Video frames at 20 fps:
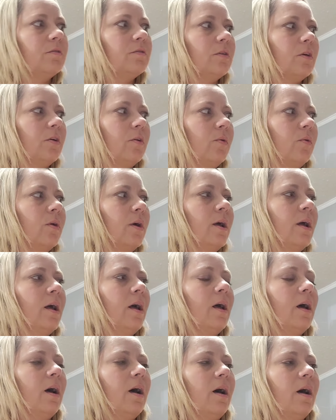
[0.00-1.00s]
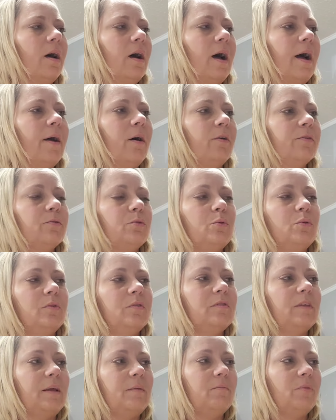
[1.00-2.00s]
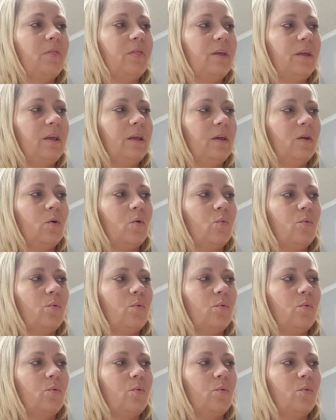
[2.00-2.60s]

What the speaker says: So I also do the same thing